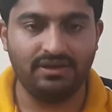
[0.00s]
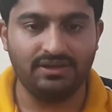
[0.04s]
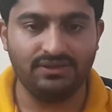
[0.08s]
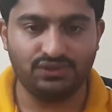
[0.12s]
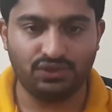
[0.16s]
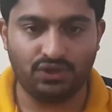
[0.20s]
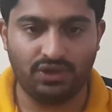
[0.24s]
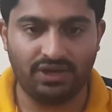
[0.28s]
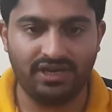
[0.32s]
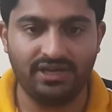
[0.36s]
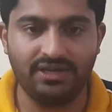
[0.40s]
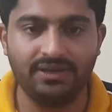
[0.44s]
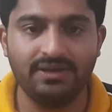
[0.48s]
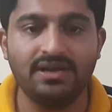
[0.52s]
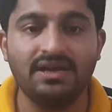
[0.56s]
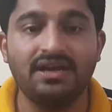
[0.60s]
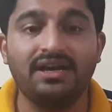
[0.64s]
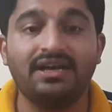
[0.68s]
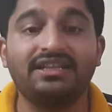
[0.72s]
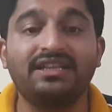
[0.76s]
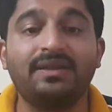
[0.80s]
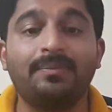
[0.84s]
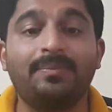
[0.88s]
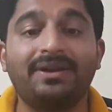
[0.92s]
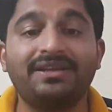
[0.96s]

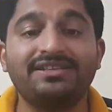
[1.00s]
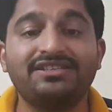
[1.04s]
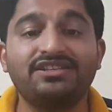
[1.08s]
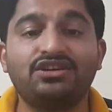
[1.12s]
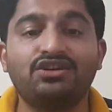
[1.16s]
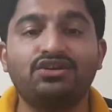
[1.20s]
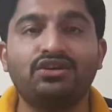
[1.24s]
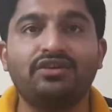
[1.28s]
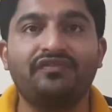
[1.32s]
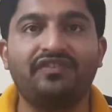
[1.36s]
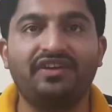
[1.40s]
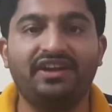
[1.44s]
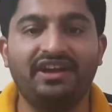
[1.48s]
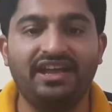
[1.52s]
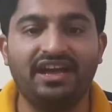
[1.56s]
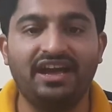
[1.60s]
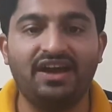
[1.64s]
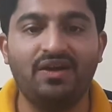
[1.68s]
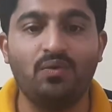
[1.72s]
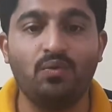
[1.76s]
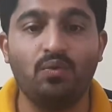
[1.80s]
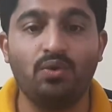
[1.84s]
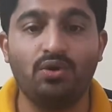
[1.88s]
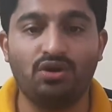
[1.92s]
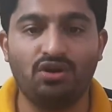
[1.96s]
The President of
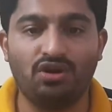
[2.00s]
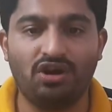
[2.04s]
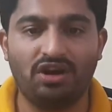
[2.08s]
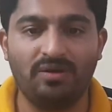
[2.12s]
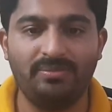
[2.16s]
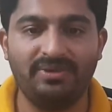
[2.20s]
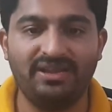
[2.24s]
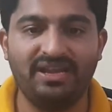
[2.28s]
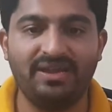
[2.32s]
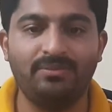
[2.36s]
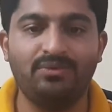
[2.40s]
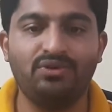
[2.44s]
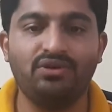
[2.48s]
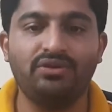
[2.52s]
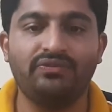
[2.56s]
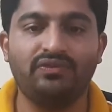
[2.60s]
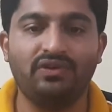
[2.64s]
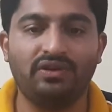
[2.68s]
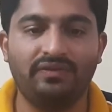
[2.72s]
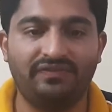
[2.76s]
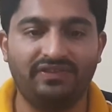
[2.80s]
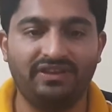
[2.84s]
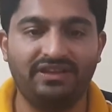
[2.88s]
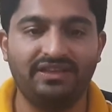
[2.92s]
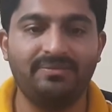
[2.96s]
India would not be able to
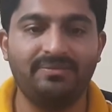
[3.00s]
fulfill the